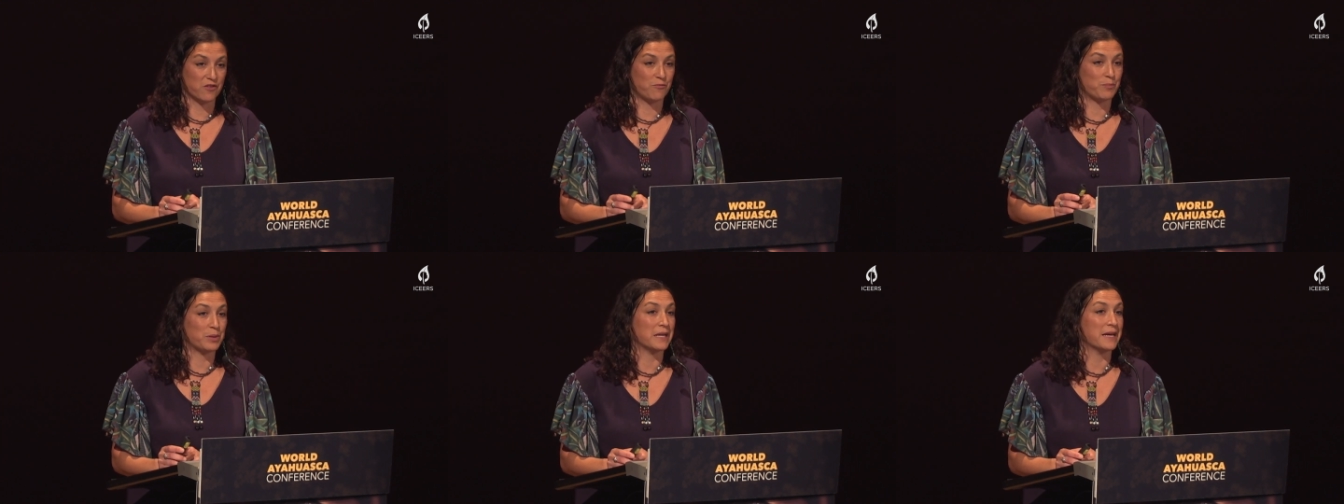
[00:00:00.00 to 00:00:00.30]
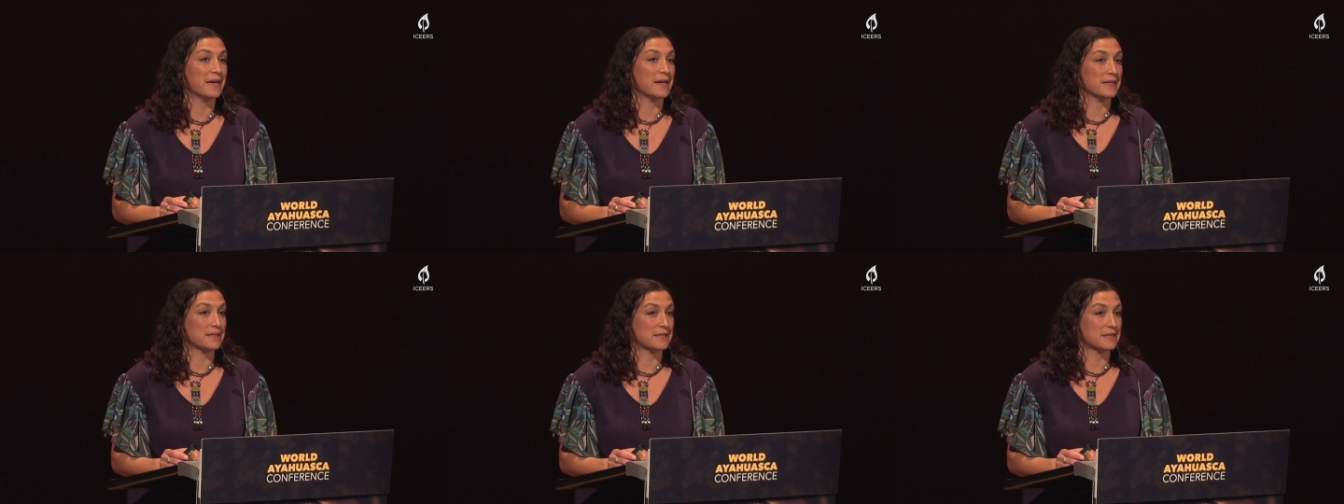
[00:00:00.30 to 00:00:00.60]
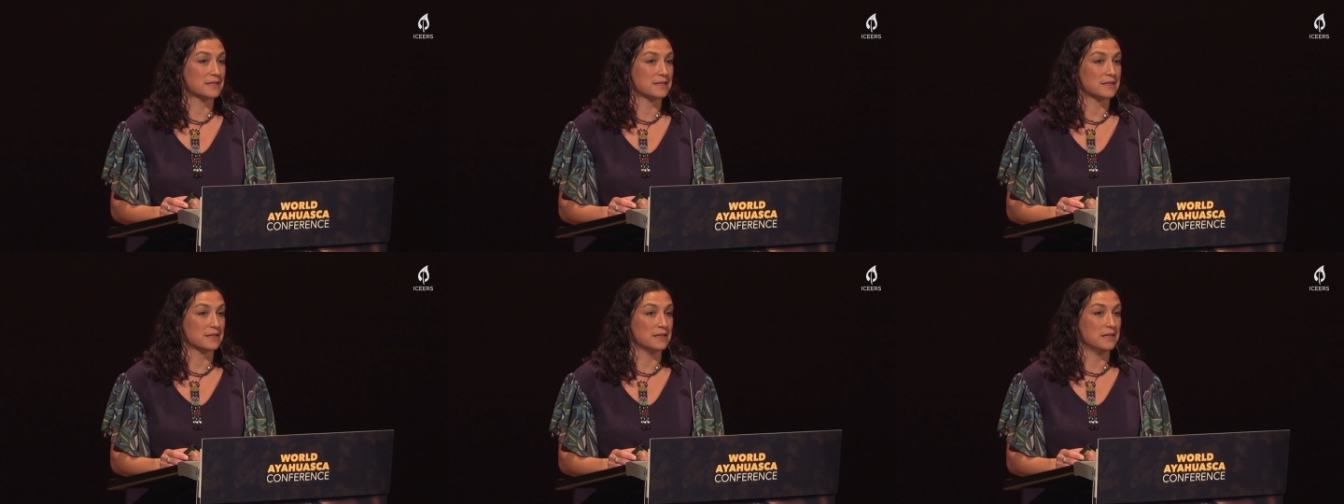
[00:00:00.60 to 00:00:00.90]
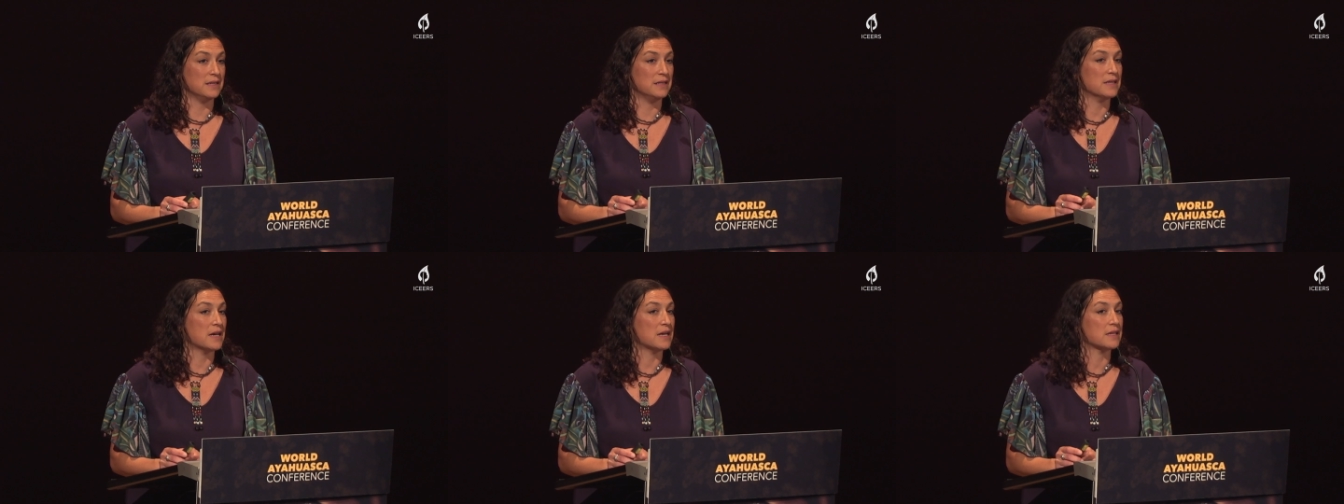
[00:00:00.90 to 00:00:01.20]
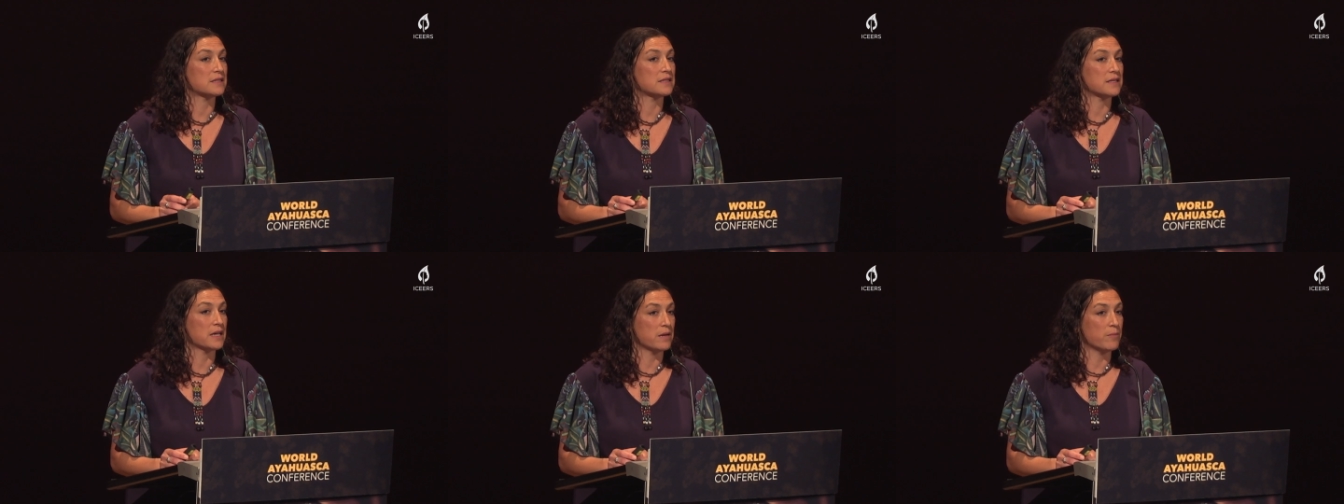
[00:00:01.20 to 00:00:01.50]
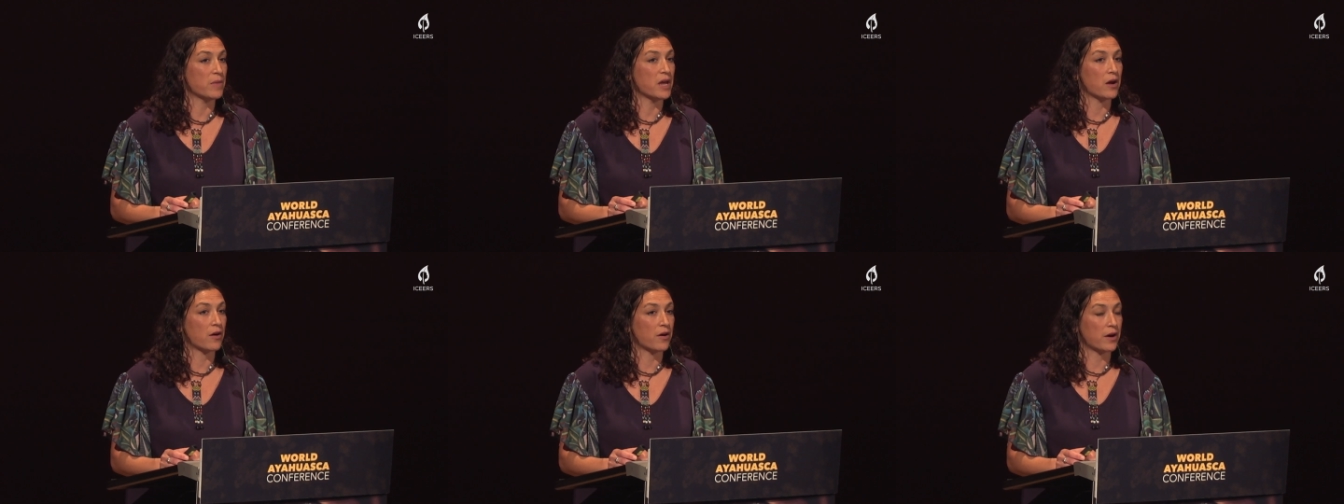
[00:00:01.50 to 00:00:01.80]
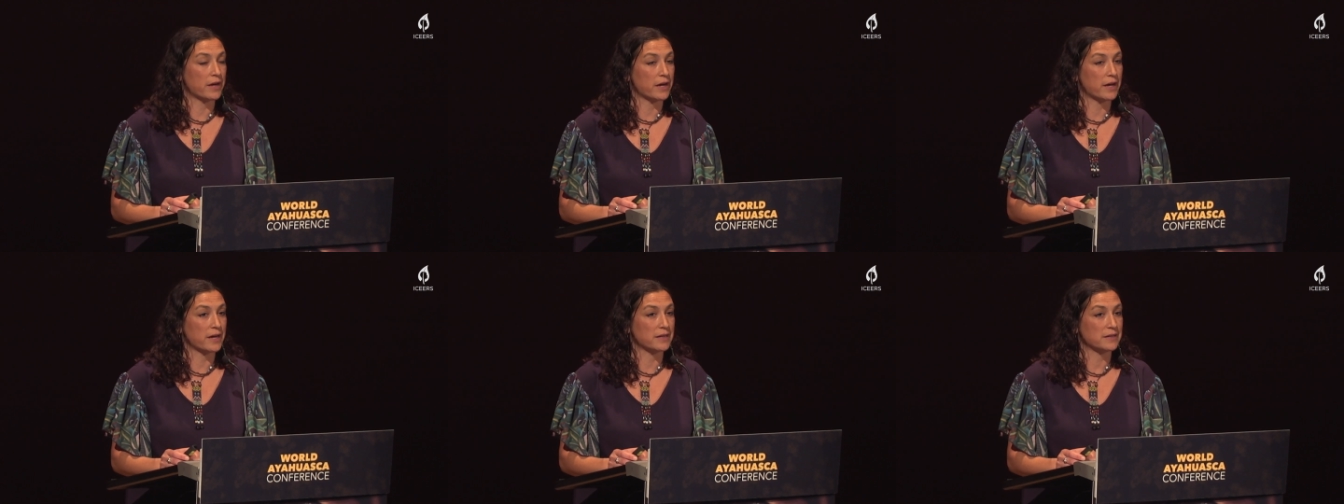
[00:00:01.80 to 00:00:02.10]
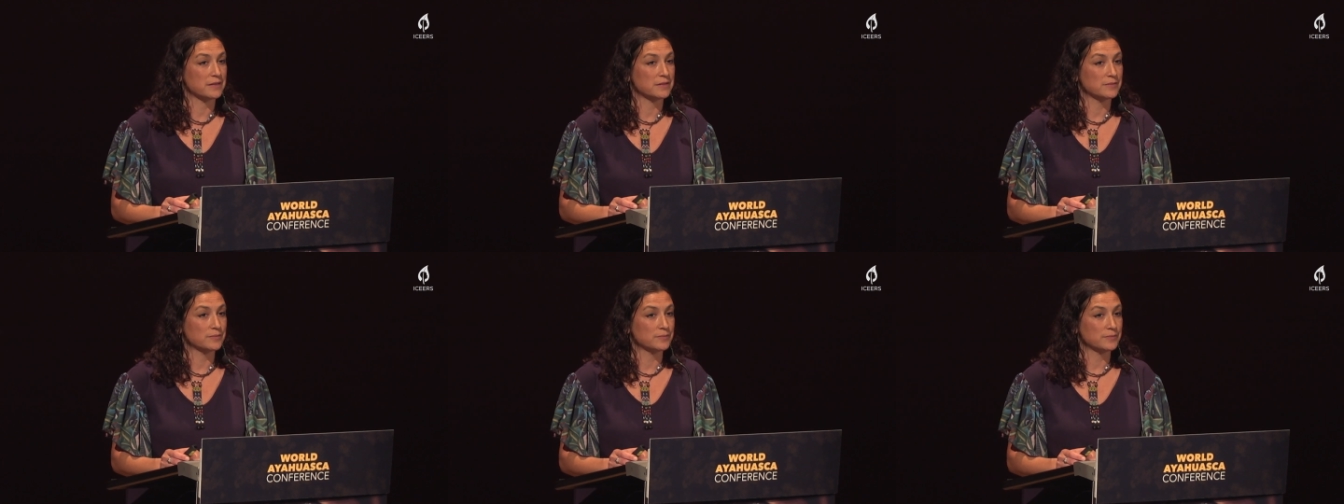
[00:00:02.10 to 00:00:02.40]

of plants in that same area,